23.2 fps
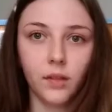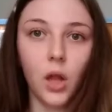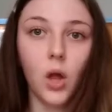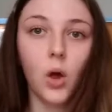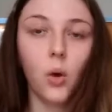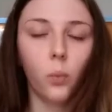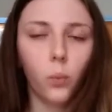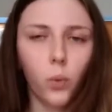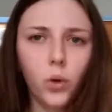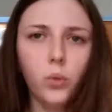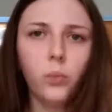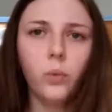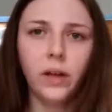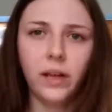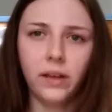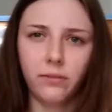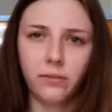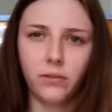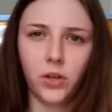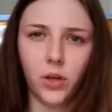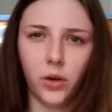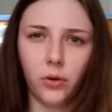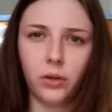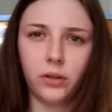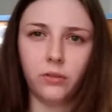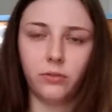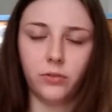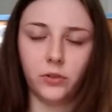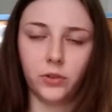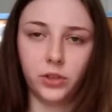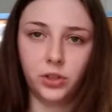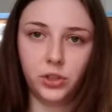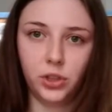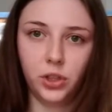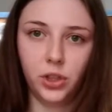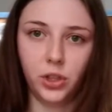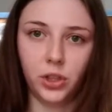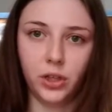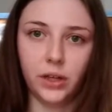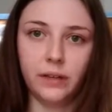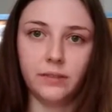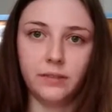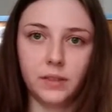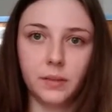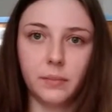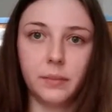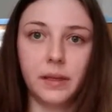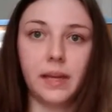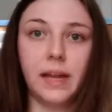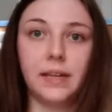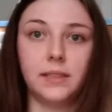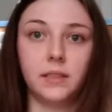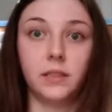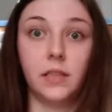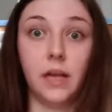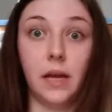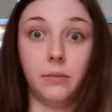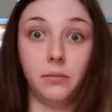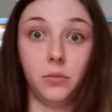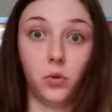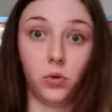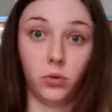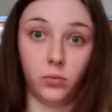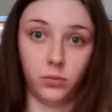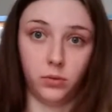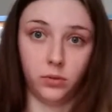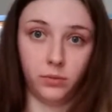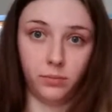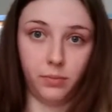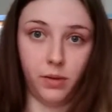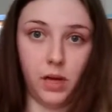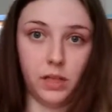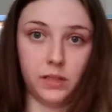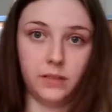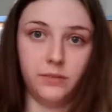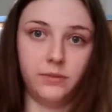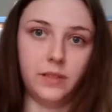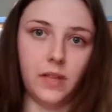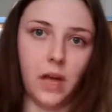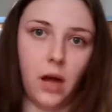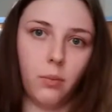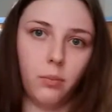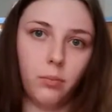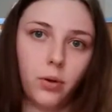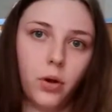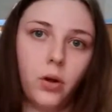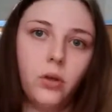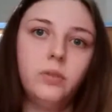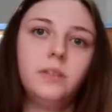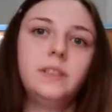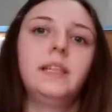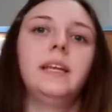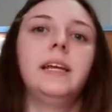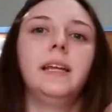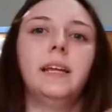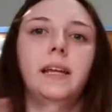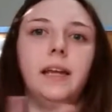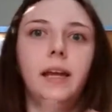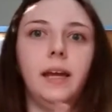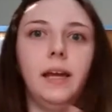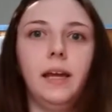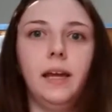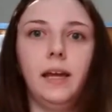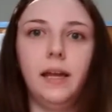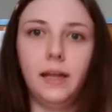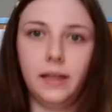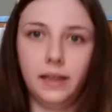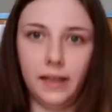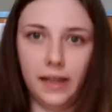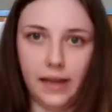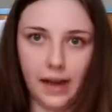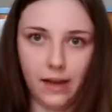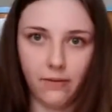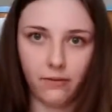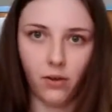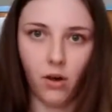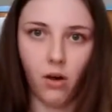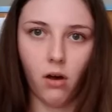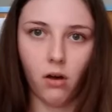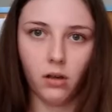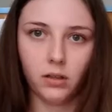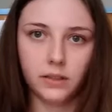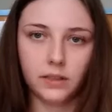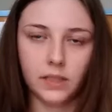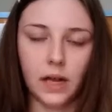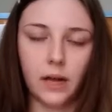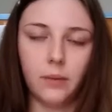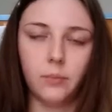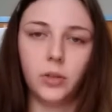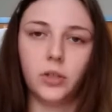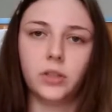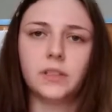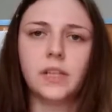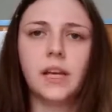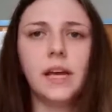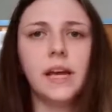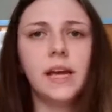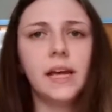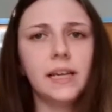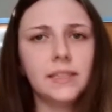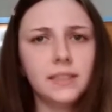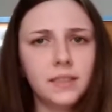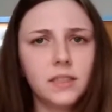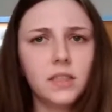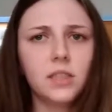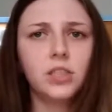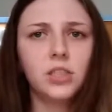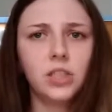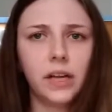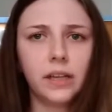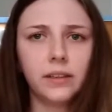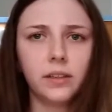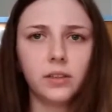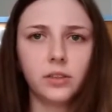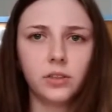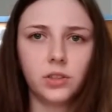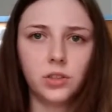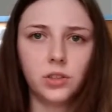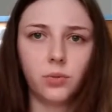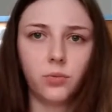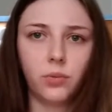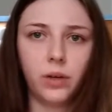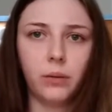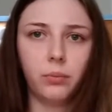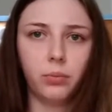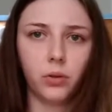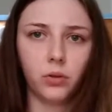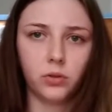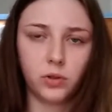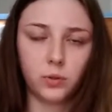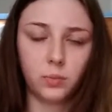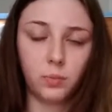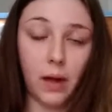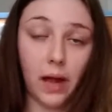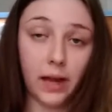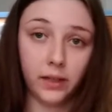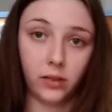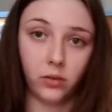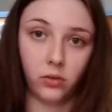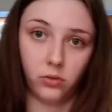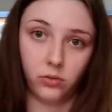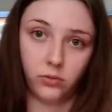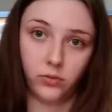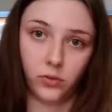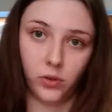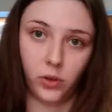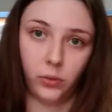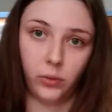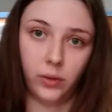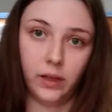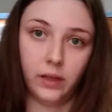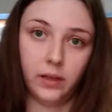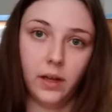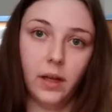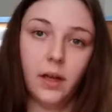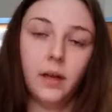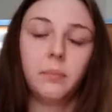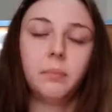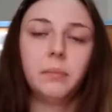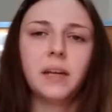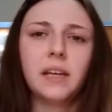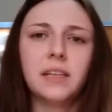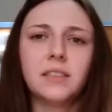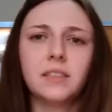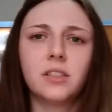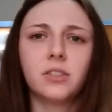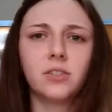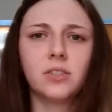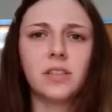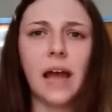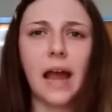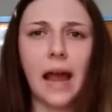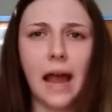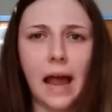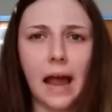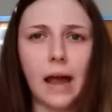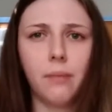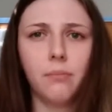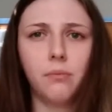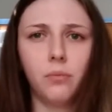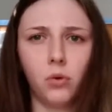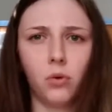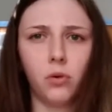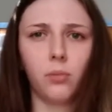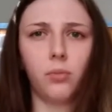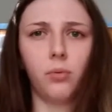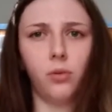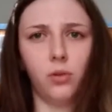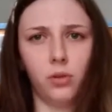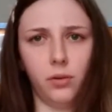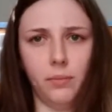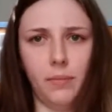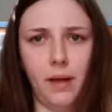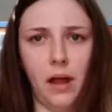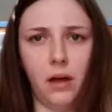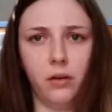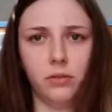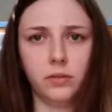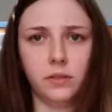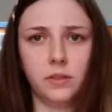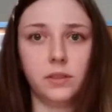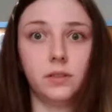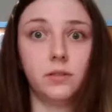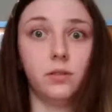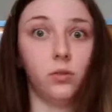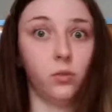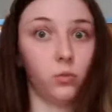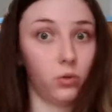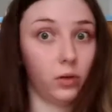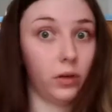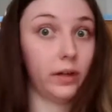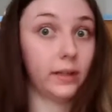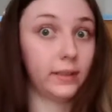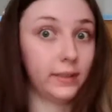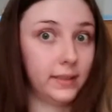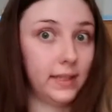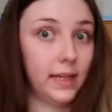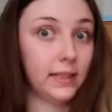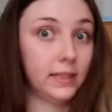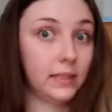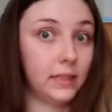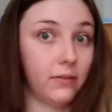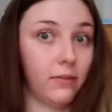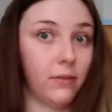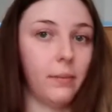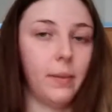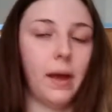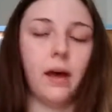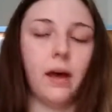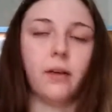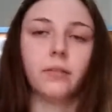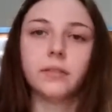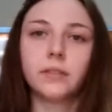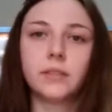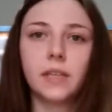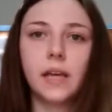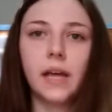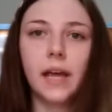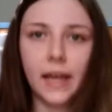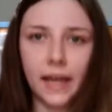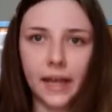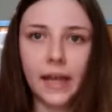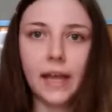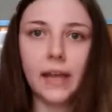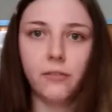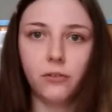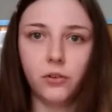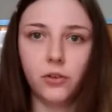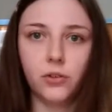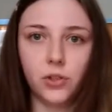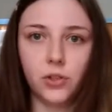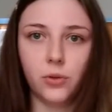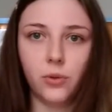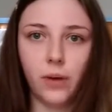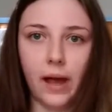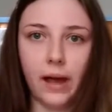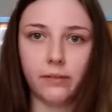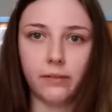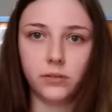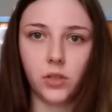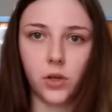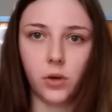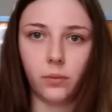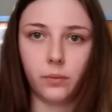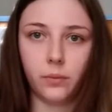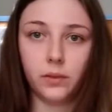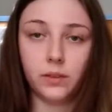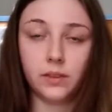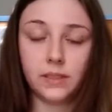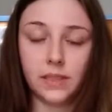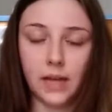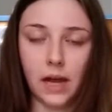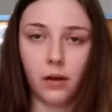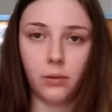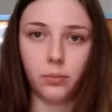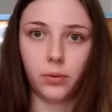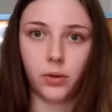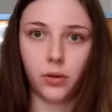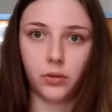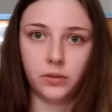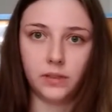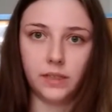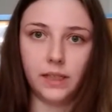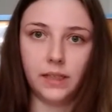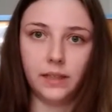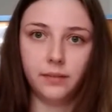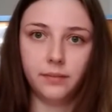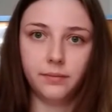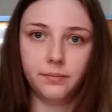One way of knowing for sure if somebody has an abnormal deposit of tau protein and they have Alzheimer's is to check their cerebrospinal fluid, because there's abnormal amounts or excessive amounts if you do have tau protein.